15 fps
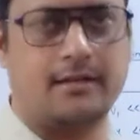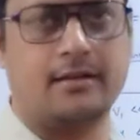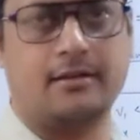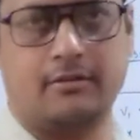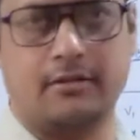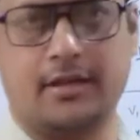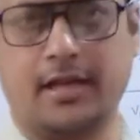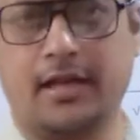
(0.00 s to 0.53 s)

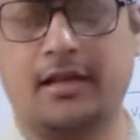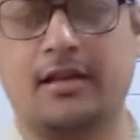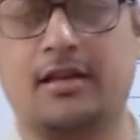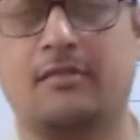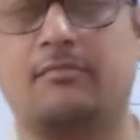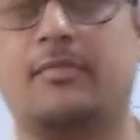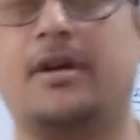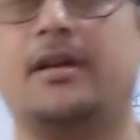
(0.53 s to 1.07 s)
Okay,
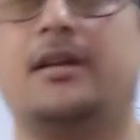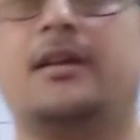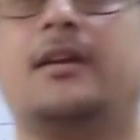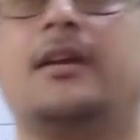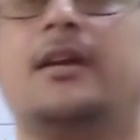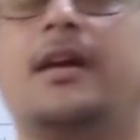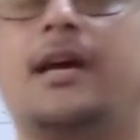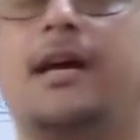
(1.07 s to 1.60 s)
but
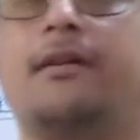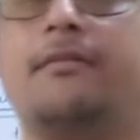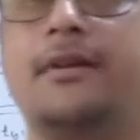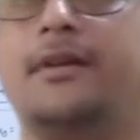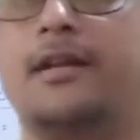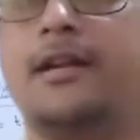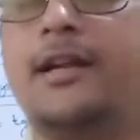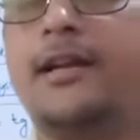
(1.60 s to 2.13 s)
our
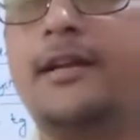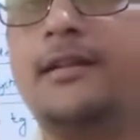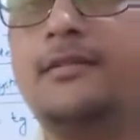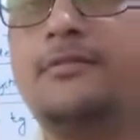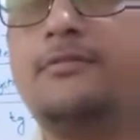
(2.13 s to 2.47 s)
target is to